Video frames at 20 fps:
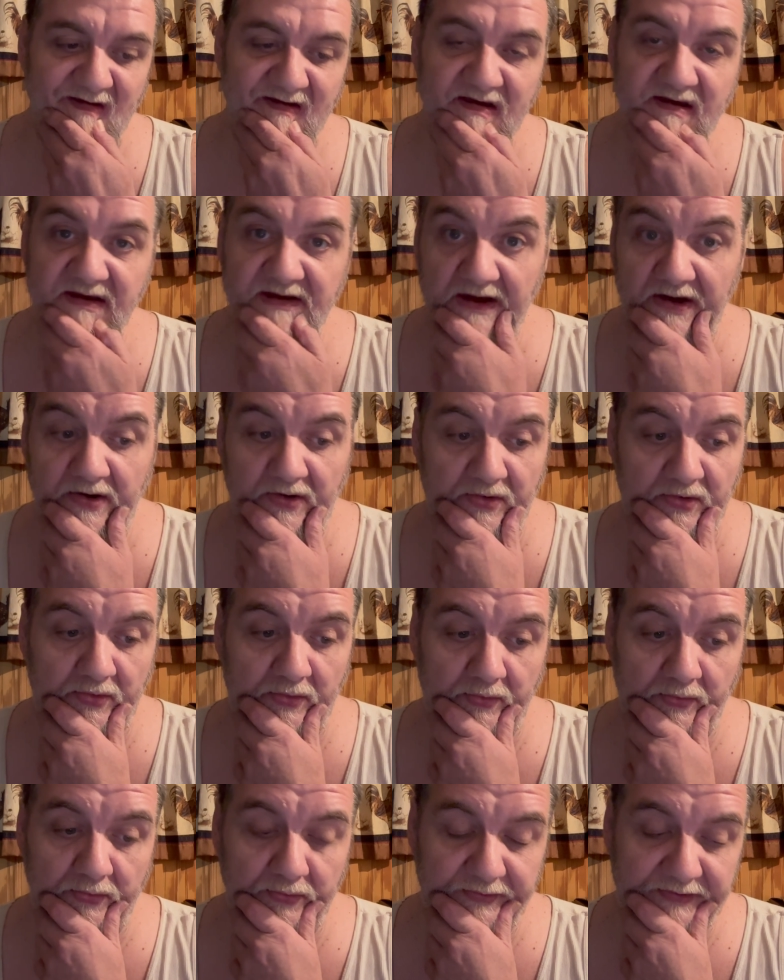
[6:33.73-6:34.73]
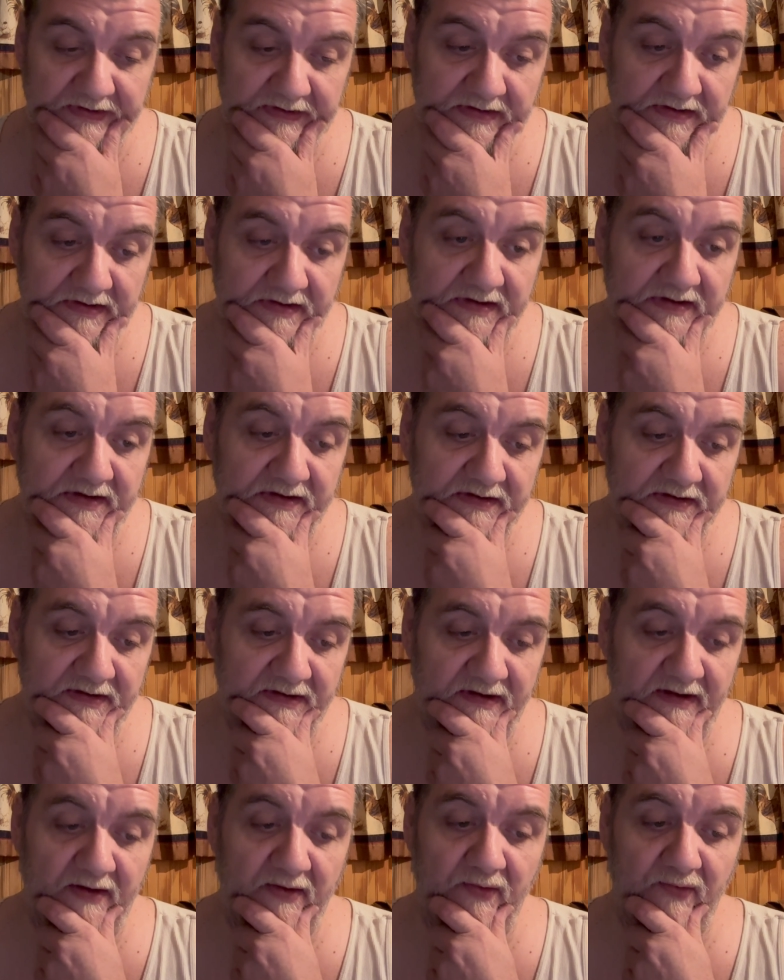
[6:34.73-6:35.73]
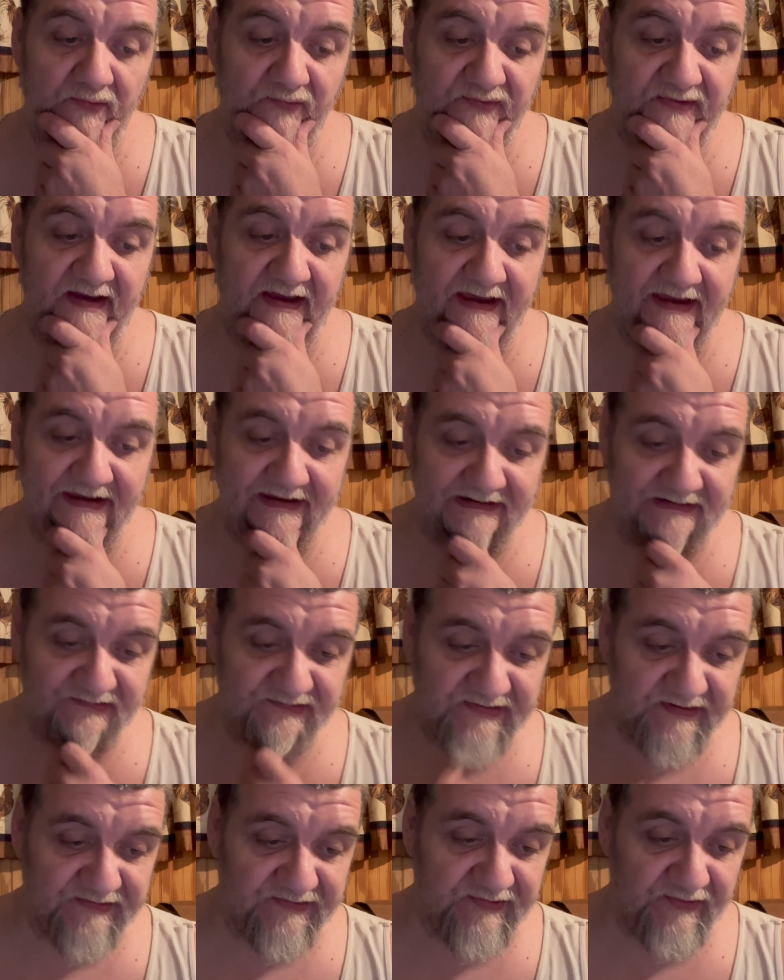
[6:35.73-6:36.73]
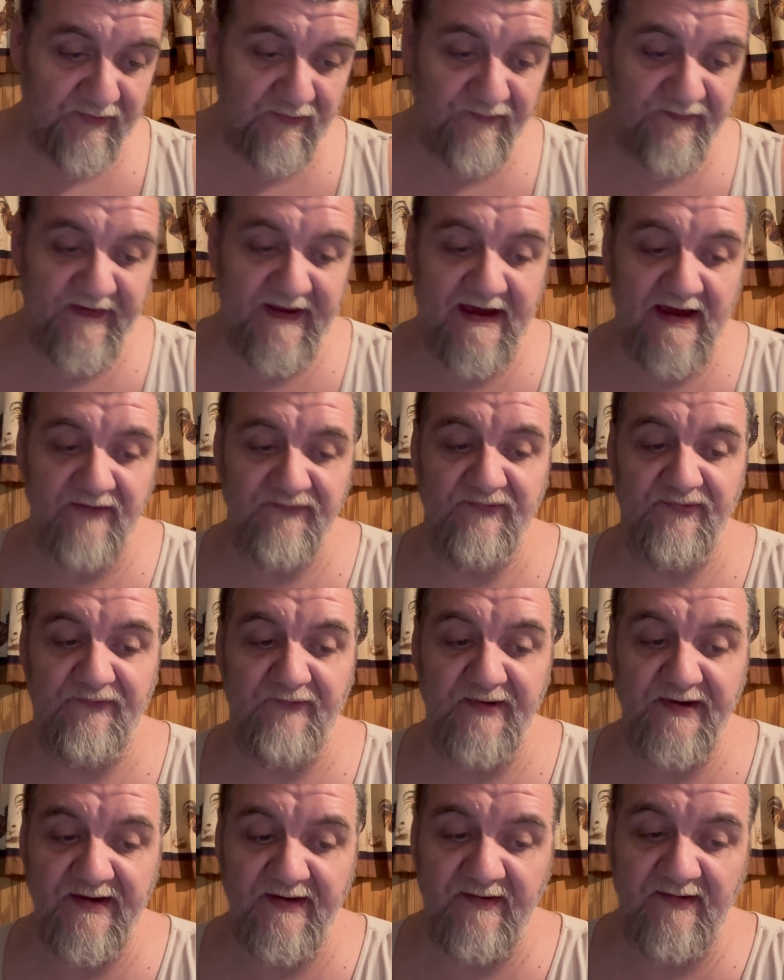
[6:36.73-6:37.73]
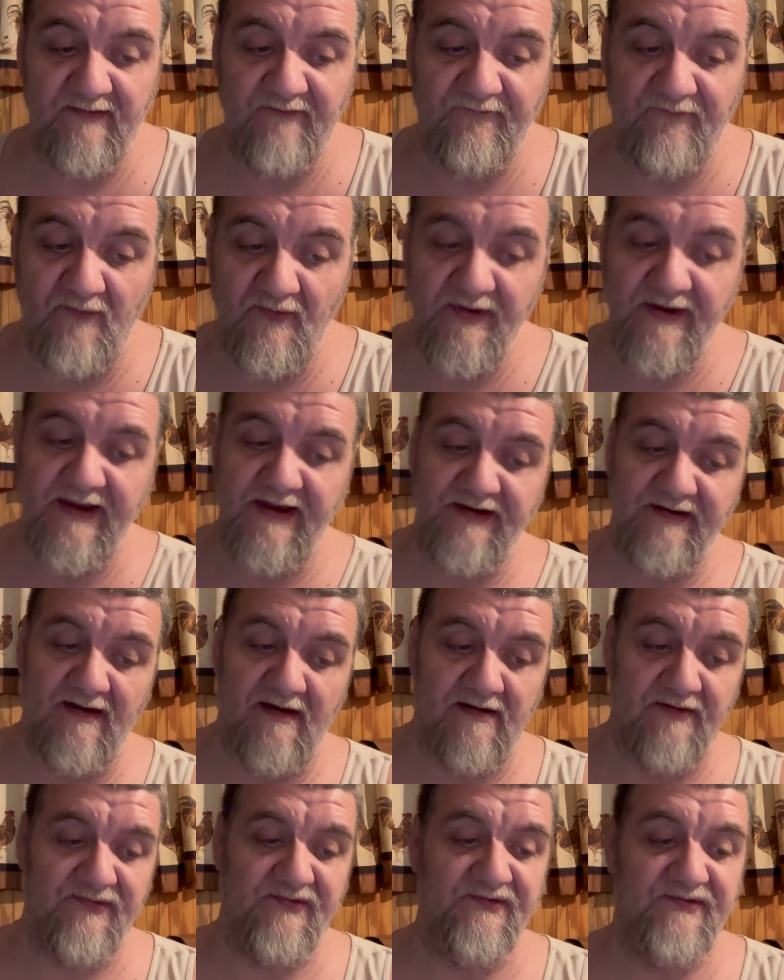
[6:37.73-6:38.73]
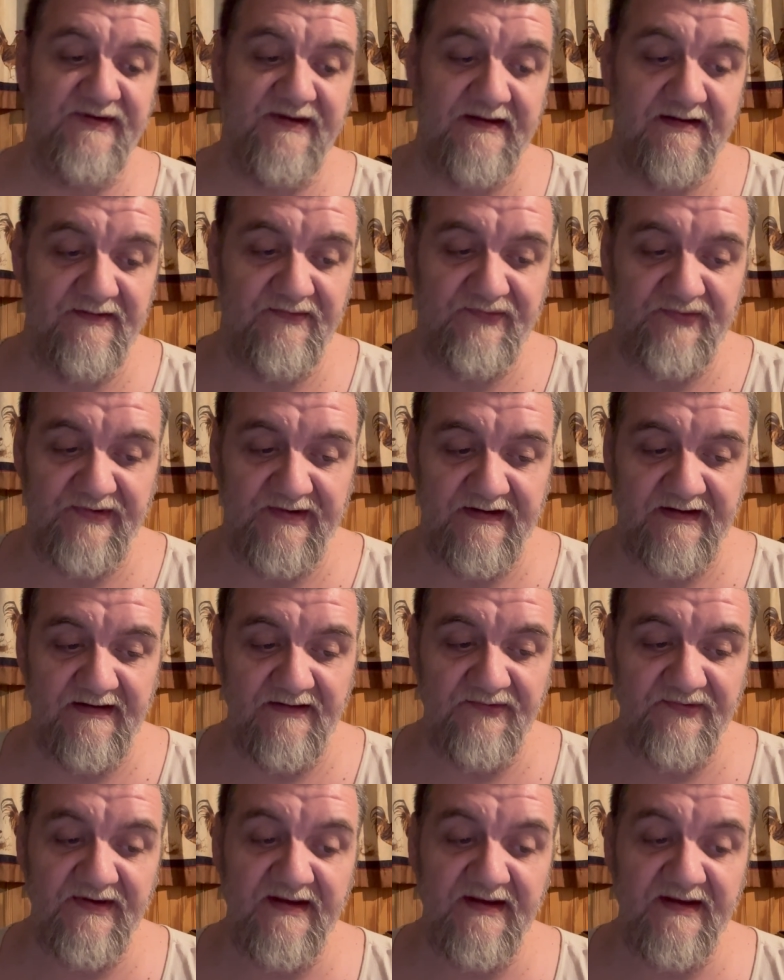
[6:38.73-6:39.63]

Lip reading: Gold closed at $2,348.10.